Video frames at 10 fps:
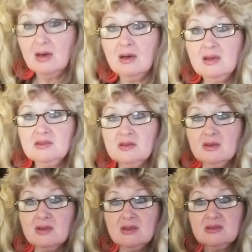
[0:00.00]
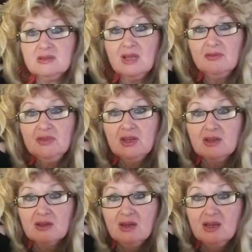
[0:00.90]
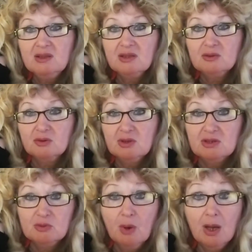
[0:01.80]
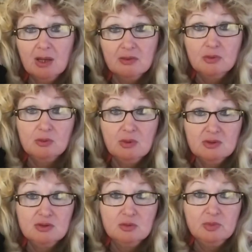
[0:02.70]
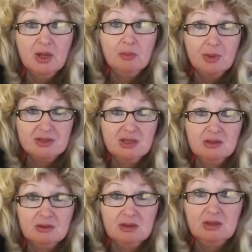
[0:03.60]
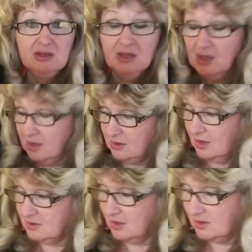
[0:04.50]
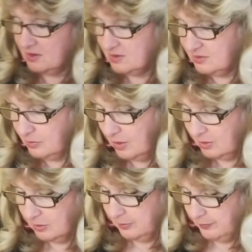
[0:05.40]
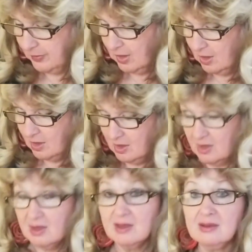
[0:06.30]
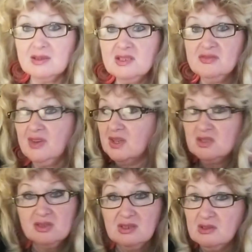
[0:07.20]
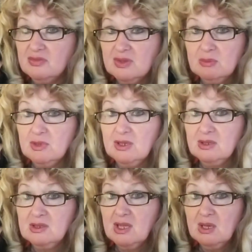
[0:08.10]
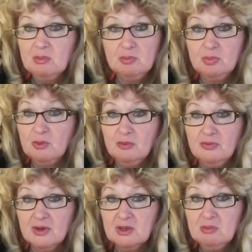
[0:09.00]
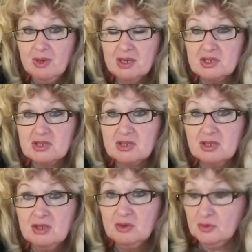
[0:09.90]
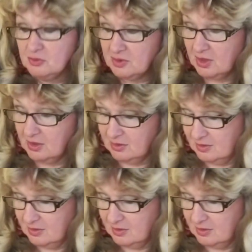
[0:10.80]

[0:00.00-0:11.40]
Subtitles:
It's something related to his wife, who wants to be ambassador in Canada as well. Dysfunctional family, they are both very much into the